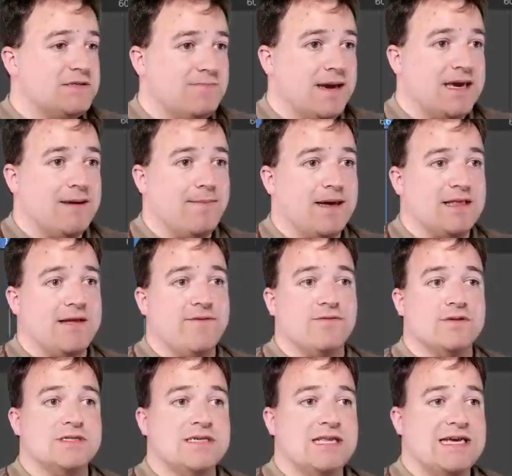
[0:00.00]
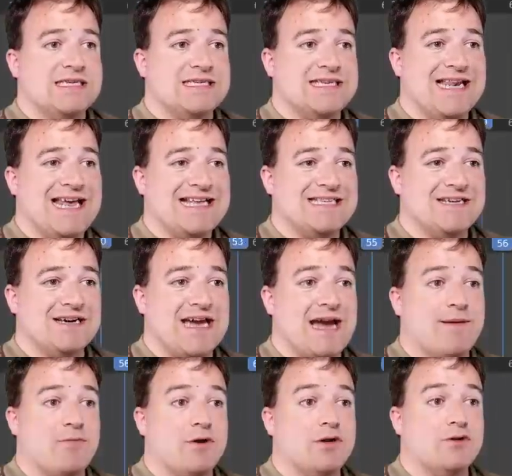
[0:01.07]
make a big difference. So let's select our
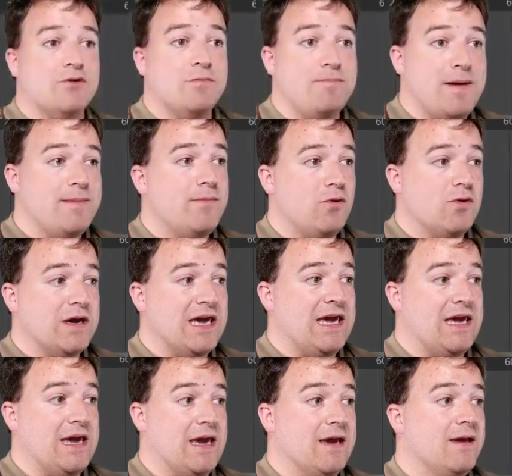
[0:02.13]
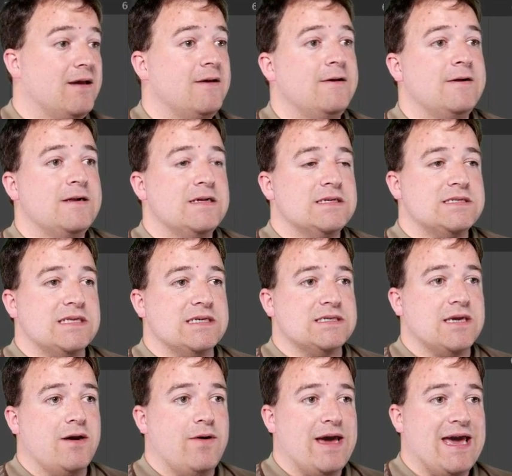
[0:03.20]
camera and do a bit more keying. So let's
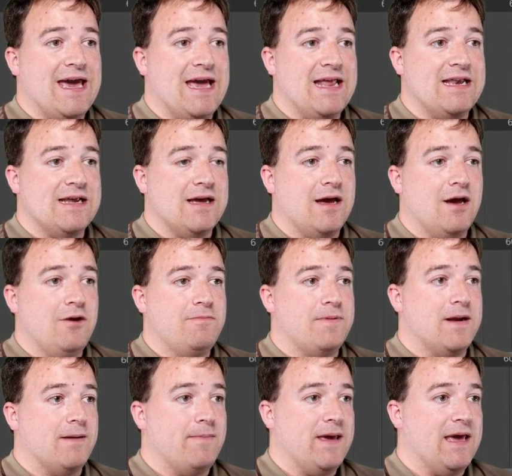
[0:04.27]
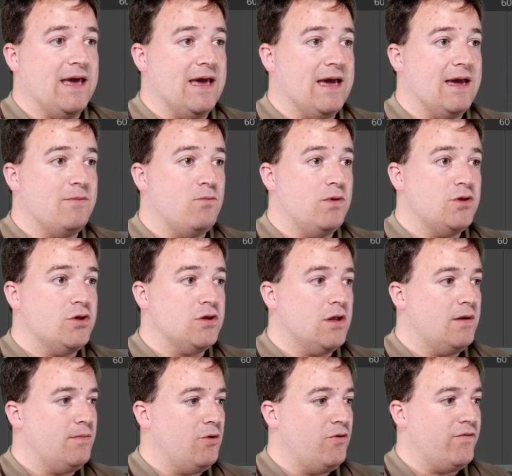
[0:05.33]
go ahead, open up here, and we're just
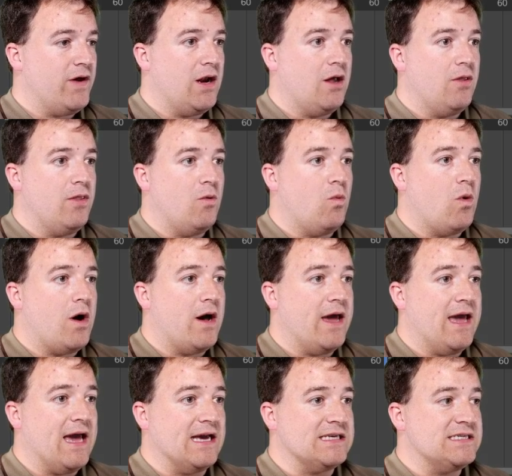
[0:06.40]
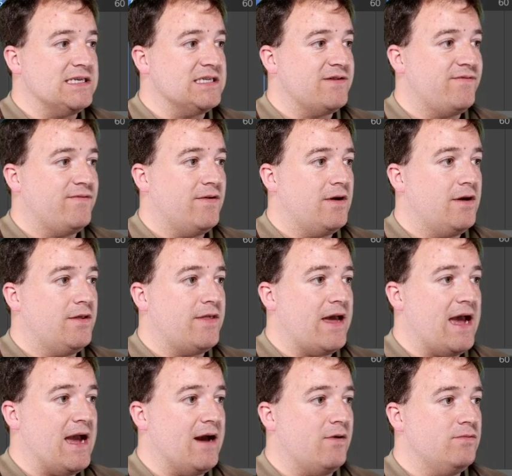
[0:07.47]
going to move it along the y-axis further
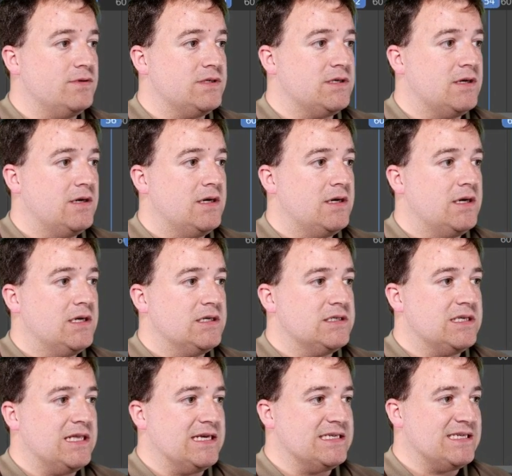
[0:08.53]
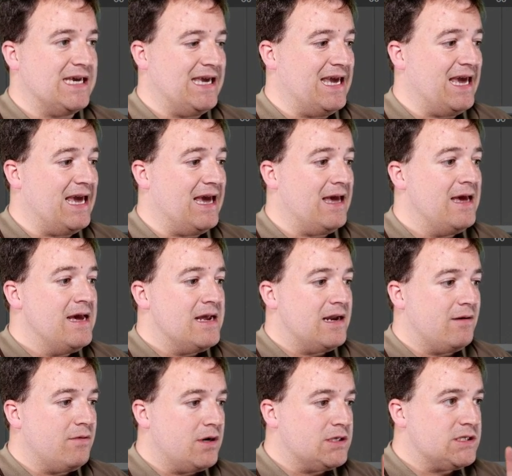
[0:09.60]
out. So let's say here. Now
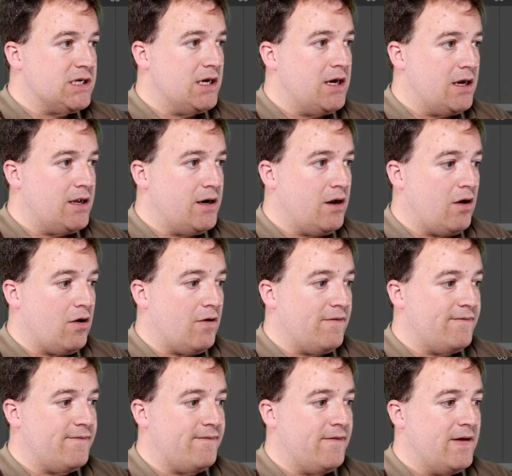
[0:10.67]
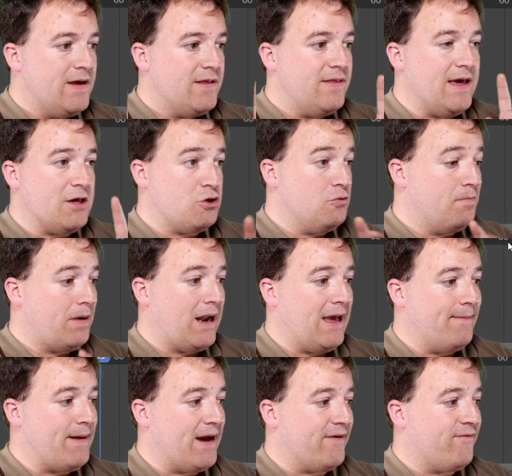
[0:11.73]
I'm going to turn off the actual
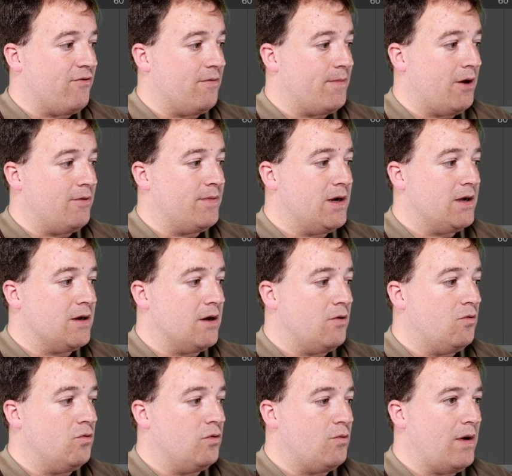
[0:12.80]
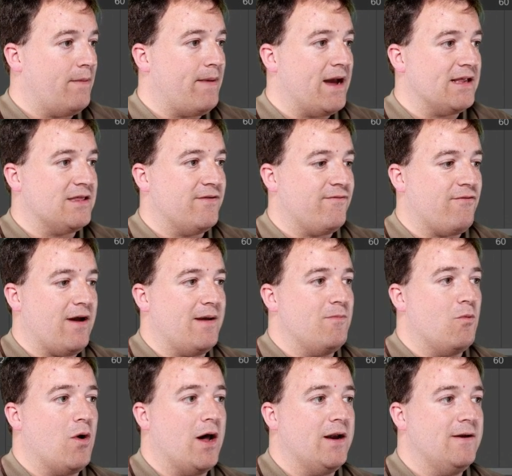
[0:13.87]
playback for a moment and go all the way back to frame
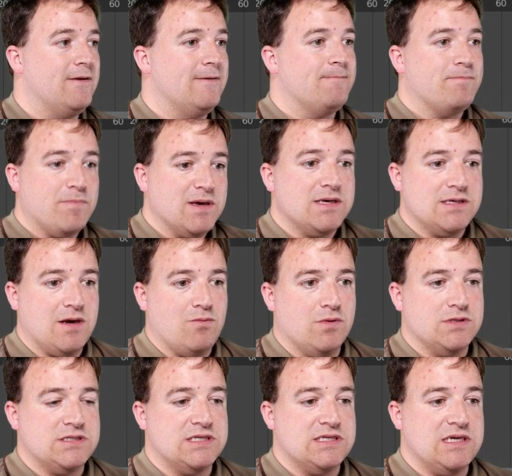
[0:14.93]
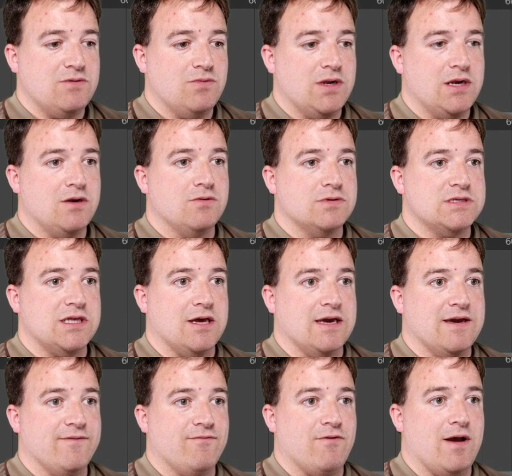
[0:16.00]
1 because I want to see what it looks like
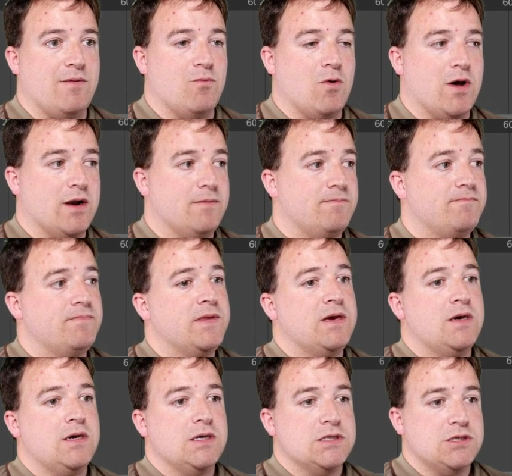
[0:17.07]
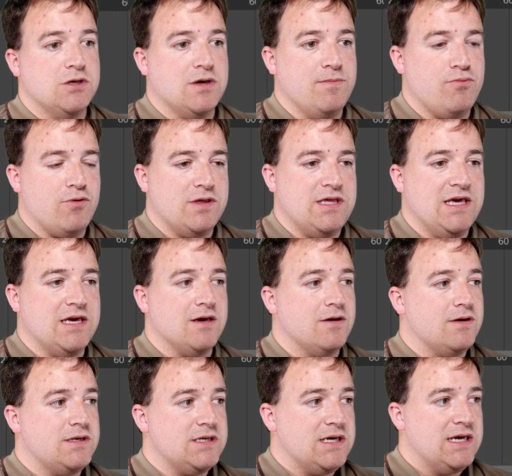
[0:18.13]
at frame 1. It's looking pretty good.